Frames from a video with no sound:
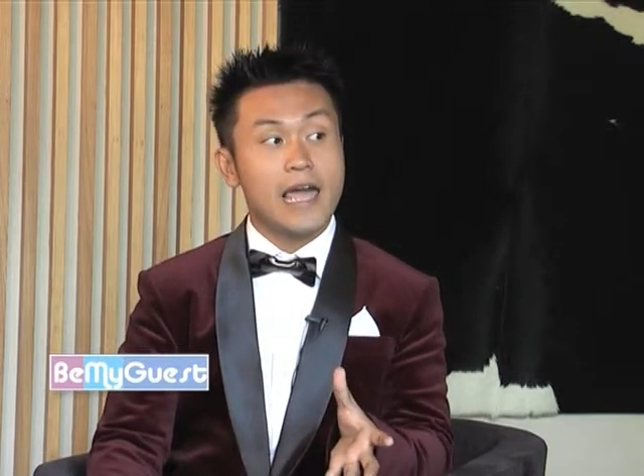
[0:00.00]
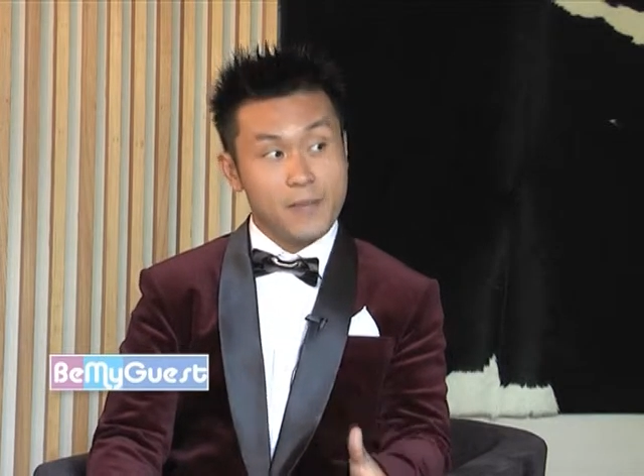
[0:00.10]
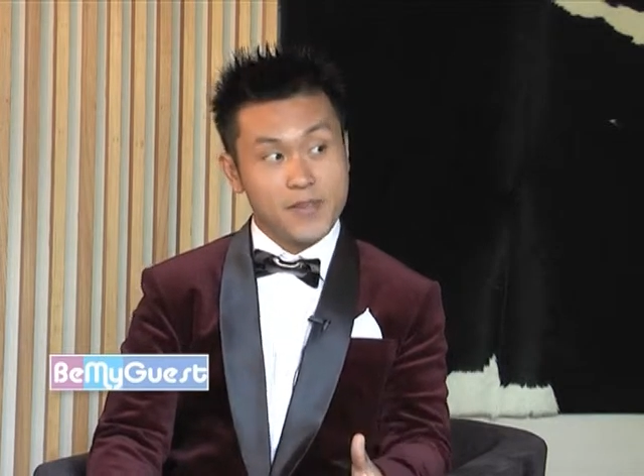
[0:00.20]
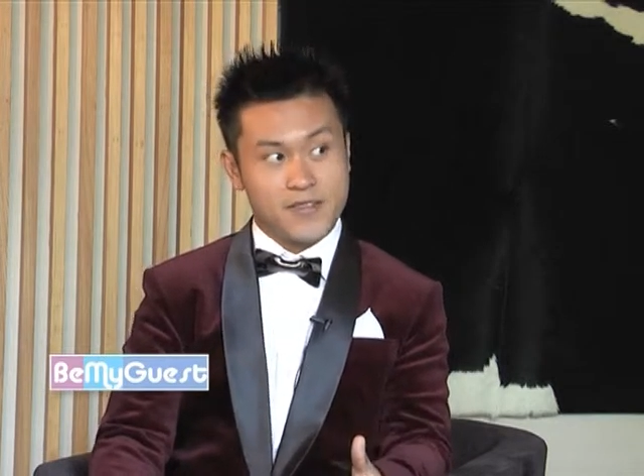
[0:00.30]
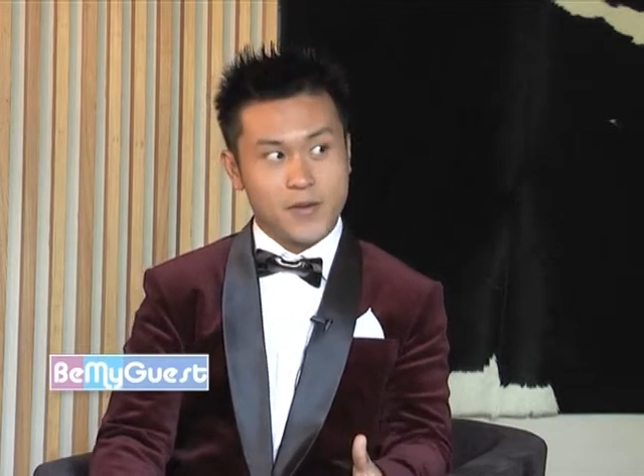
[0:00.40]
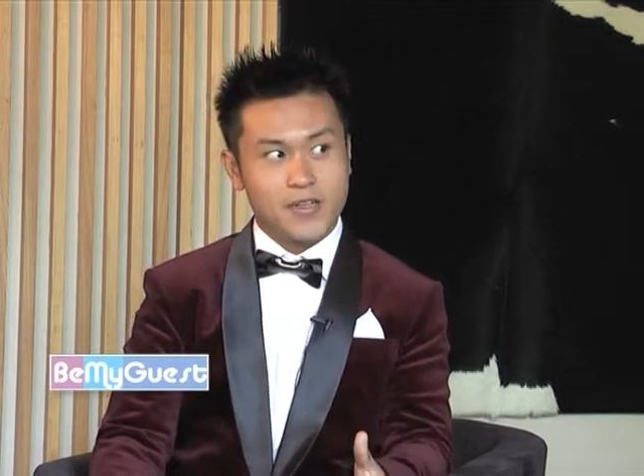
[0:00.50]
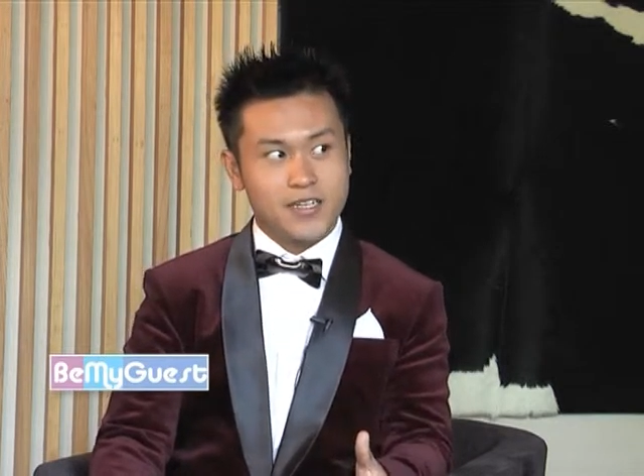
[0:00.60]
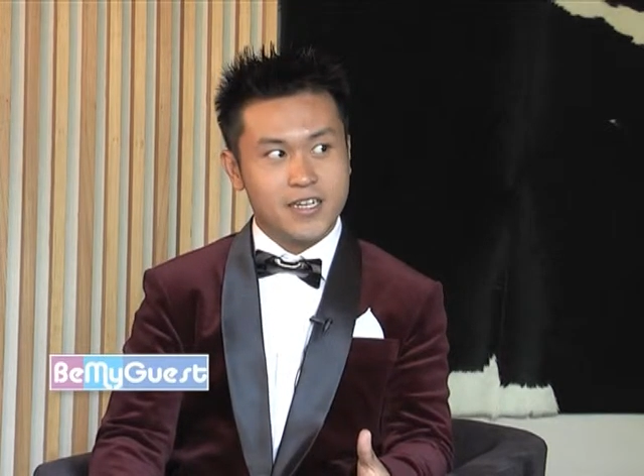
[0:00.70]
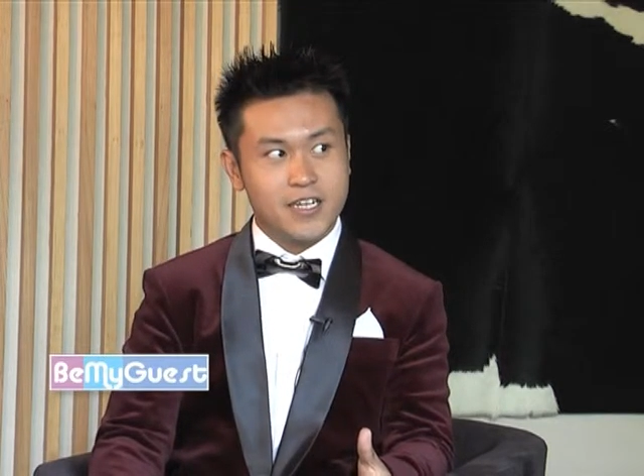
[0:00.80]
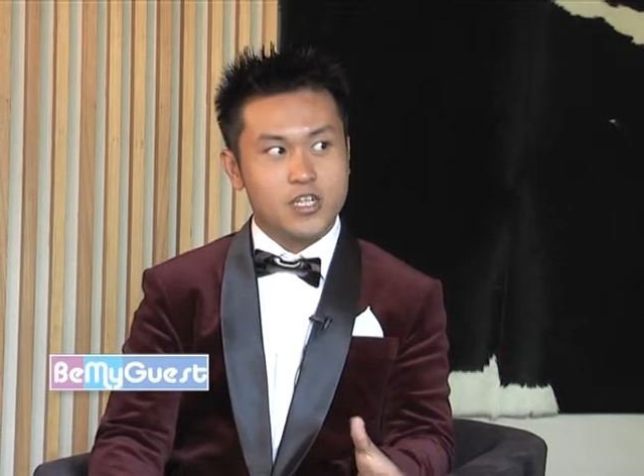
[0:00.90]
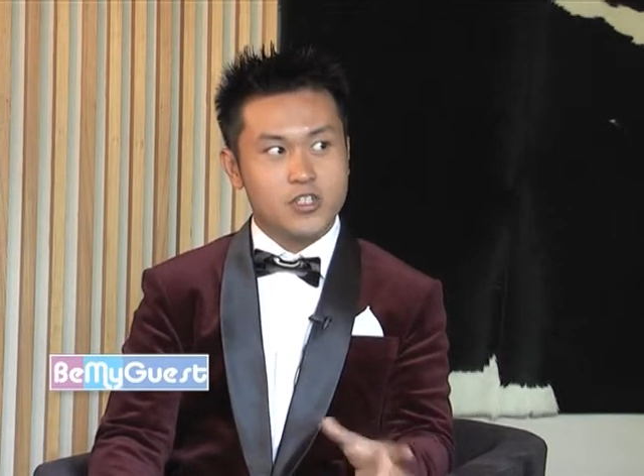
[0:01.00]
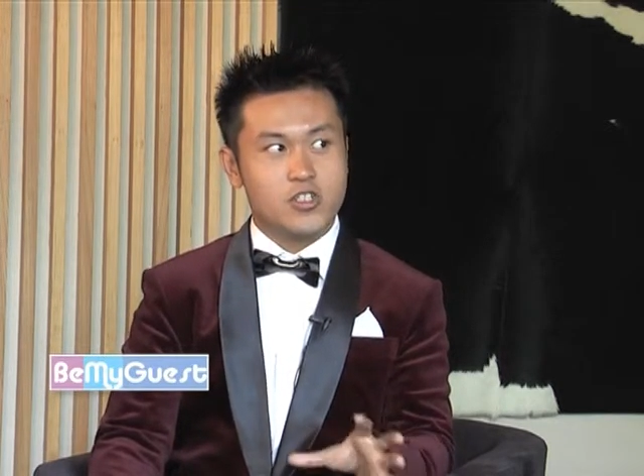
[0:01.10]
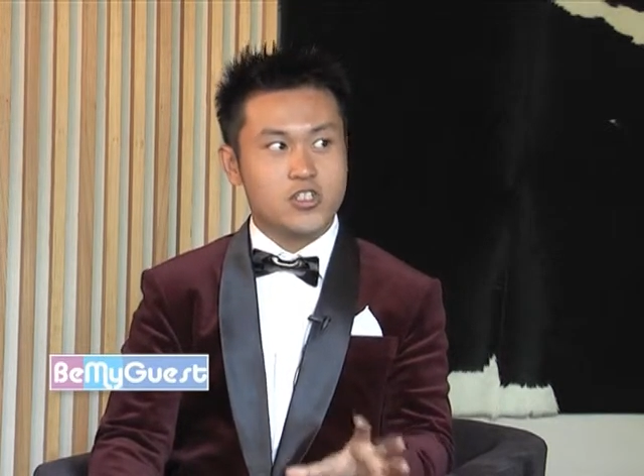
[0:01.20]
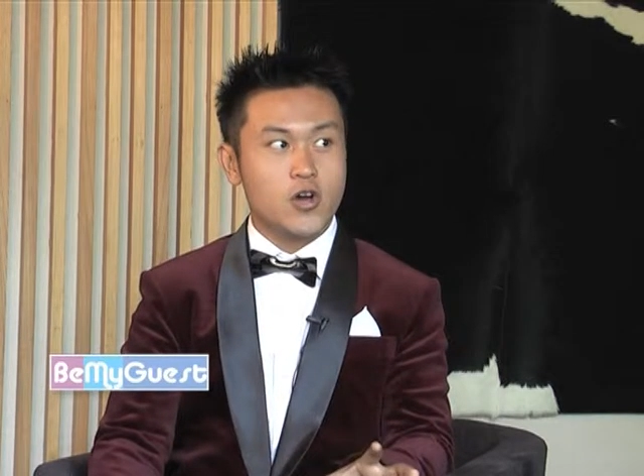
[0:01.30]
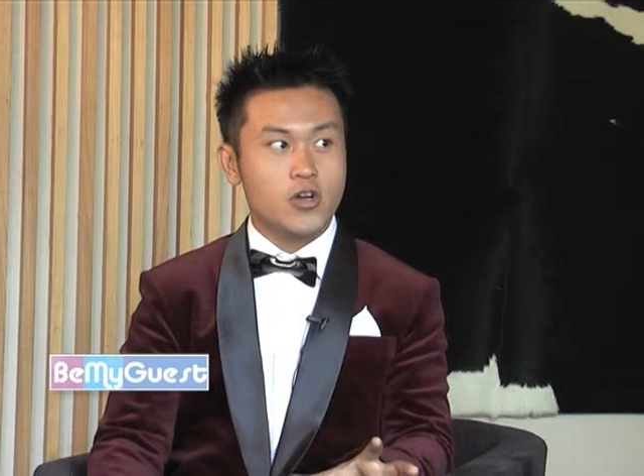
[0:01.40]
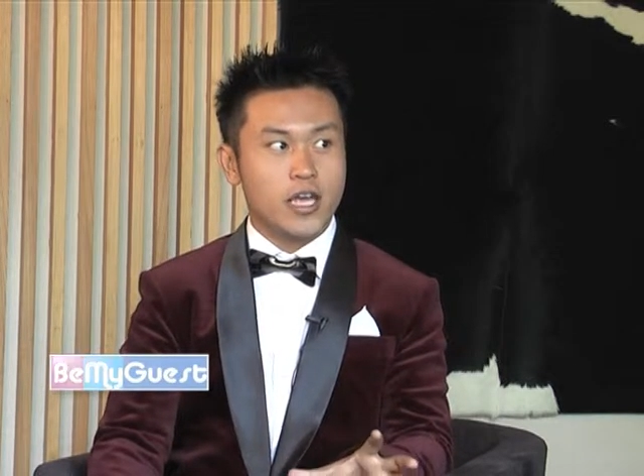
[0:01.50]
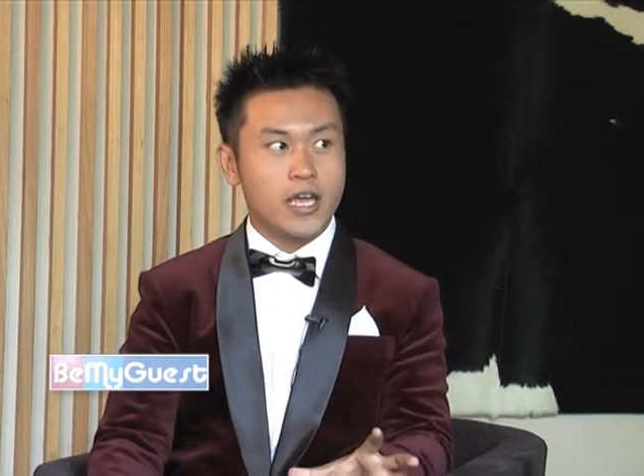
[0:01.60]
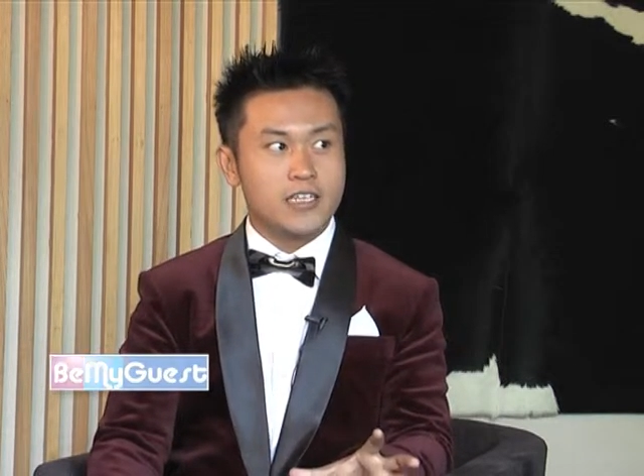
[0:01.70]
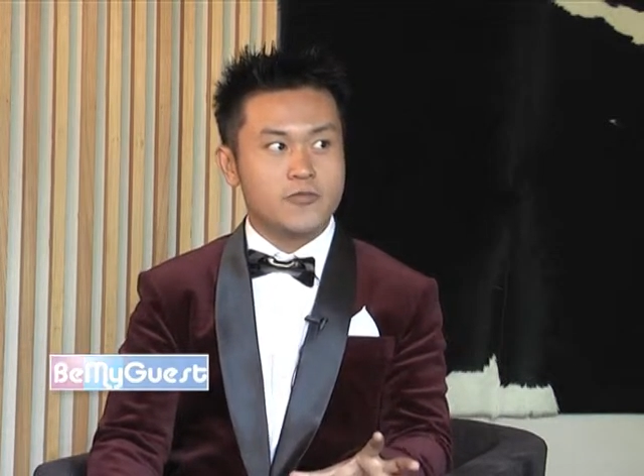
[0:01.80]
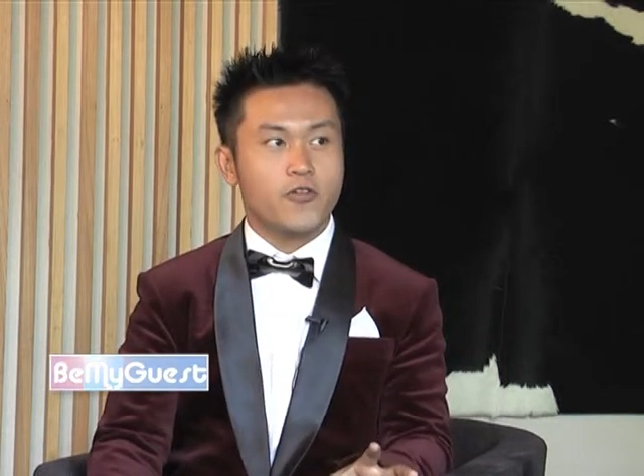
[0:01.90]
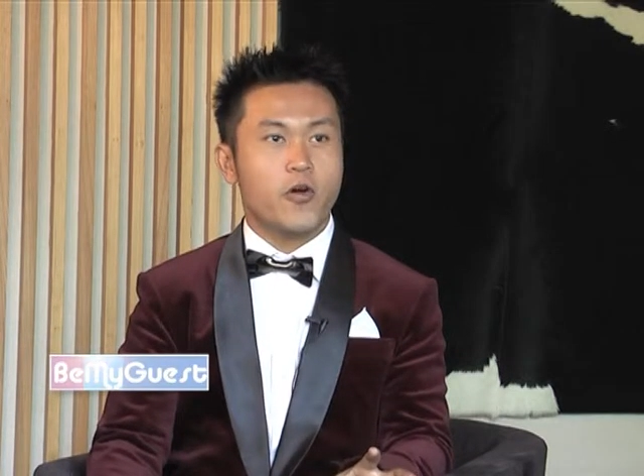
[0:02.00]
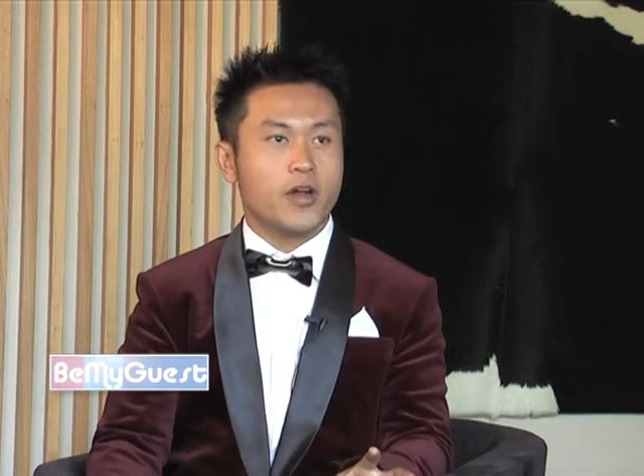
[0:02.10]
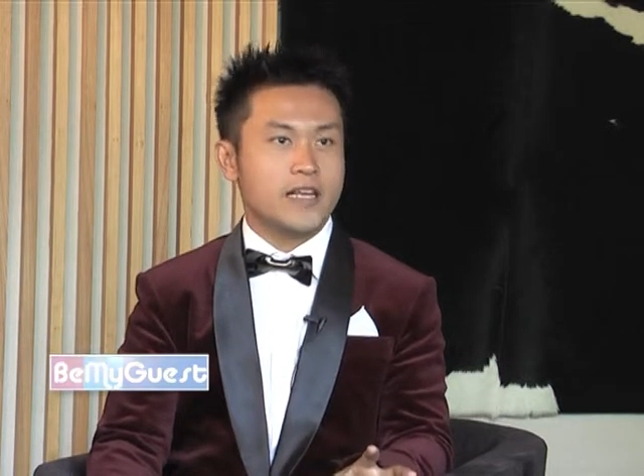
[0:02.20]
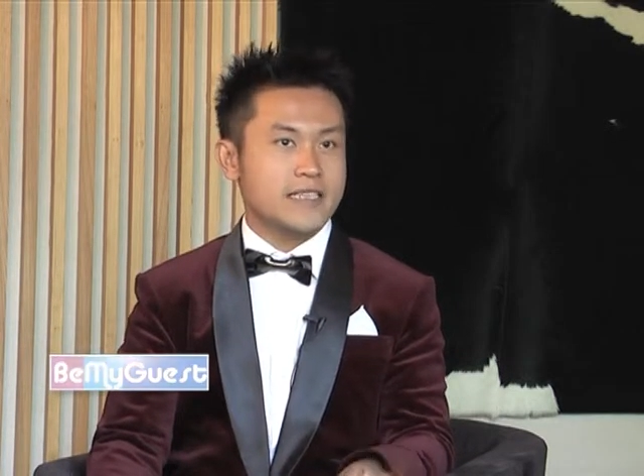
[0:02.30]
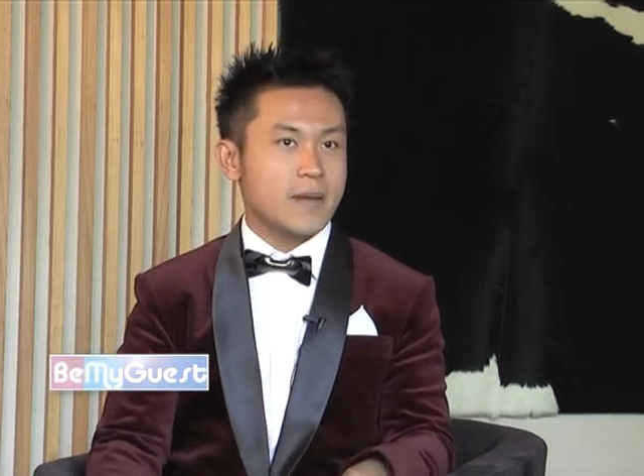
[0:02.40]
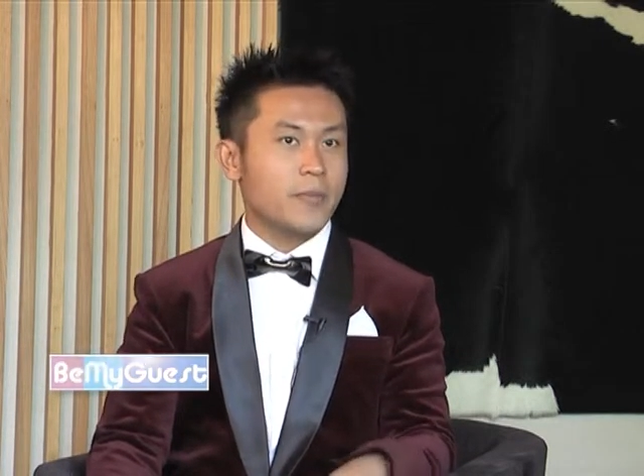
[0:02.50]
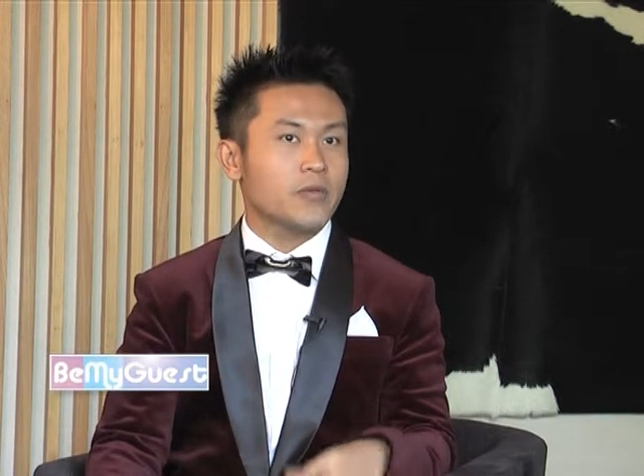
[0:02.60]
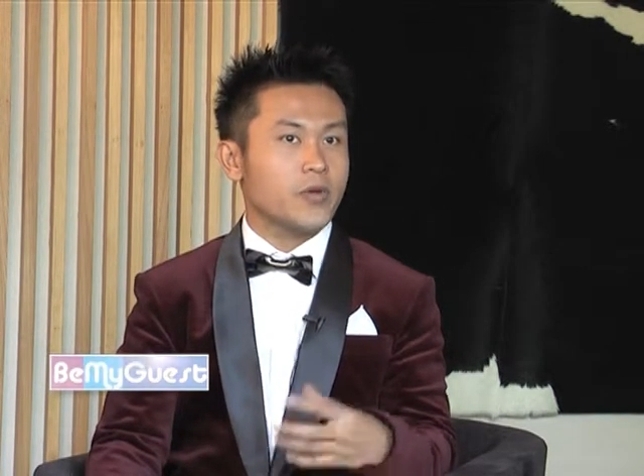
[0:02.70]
episode to showcase, for example,